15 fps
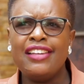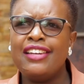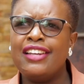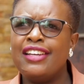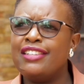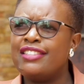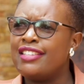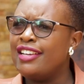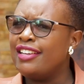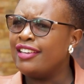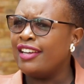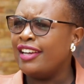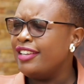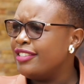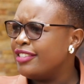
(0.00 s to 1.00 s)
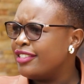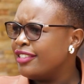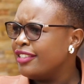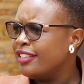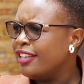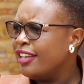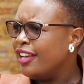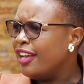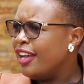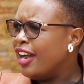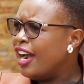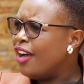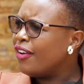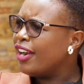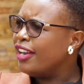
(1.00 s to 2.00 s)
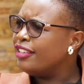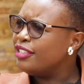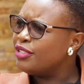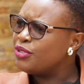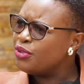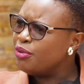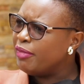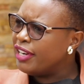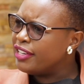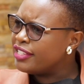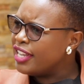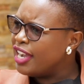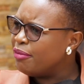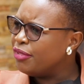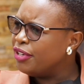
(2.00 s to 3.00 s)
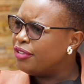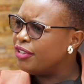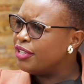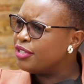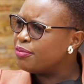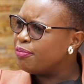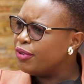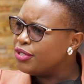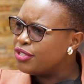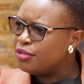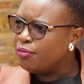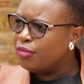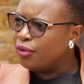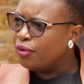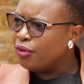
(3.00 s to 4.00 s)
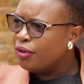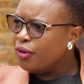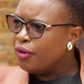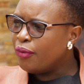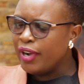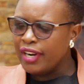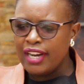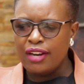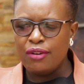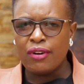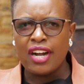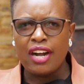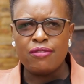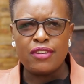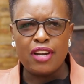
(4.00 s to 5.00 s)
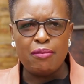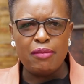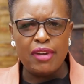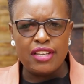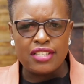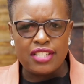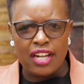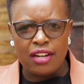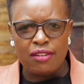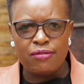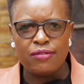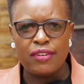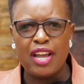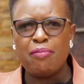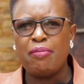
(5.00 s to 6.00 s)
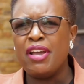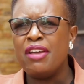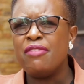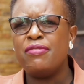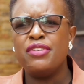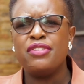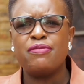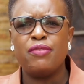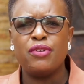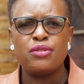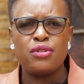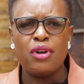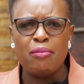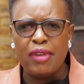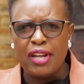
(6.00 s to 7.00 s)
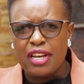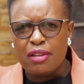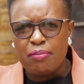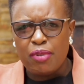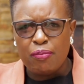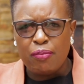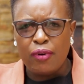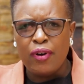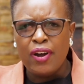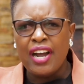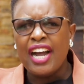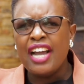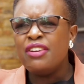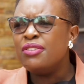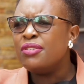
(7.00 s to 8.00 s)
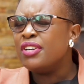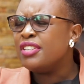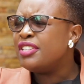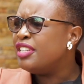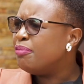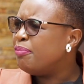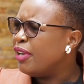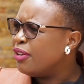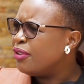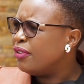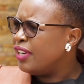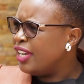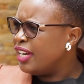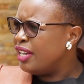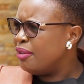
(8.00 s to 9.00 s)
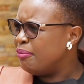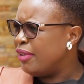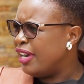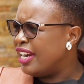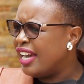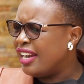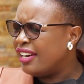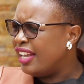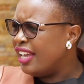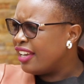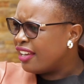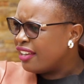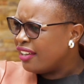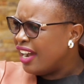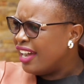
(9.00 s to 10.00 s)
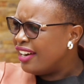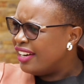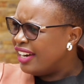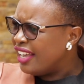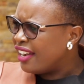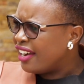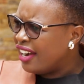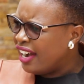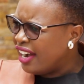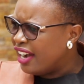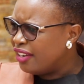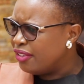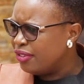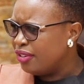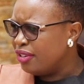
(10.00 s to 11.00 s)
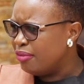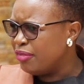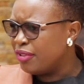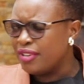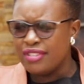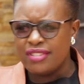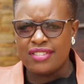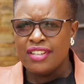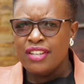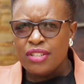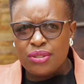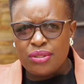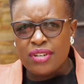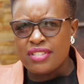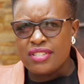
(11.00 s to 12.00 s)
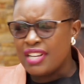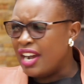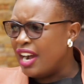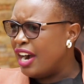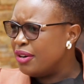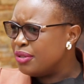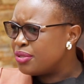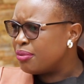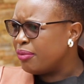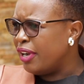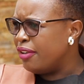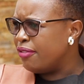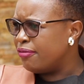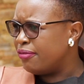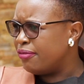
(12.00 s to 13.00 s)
And I said, guys, how can this woman say I'm not responsible When I look after myself, I pay fees for so many people. I do not depend on any man unlike her, you know, because she was a housewife.